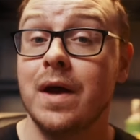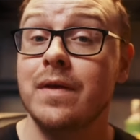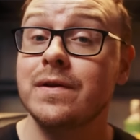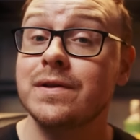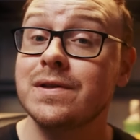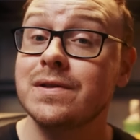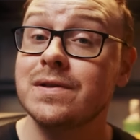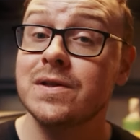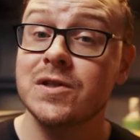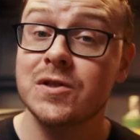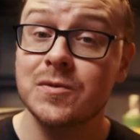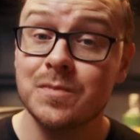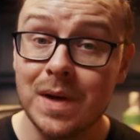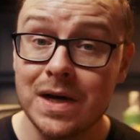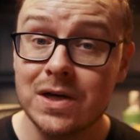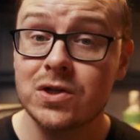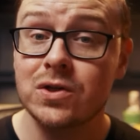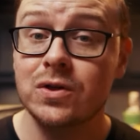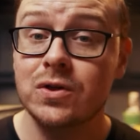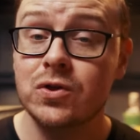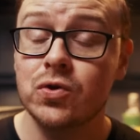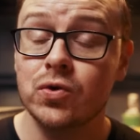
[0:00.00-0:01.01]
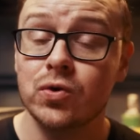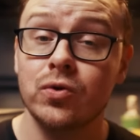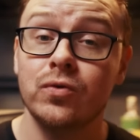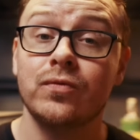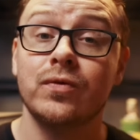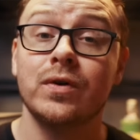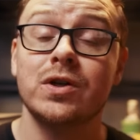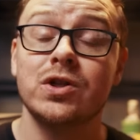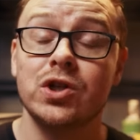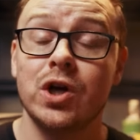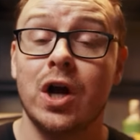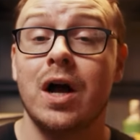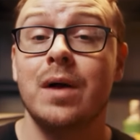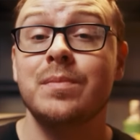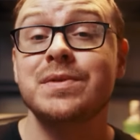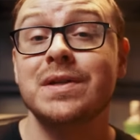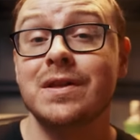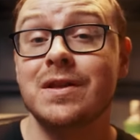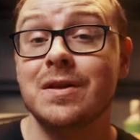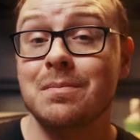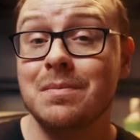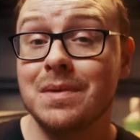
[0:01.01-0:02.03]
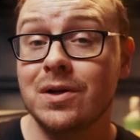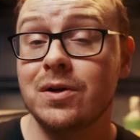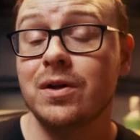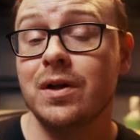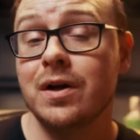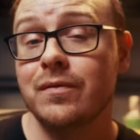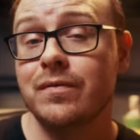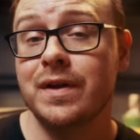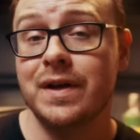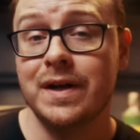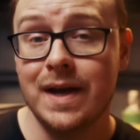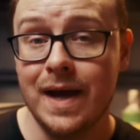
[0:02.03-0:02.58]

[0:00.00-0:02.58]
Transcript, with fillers: And this is especially true for jobs in the middle of the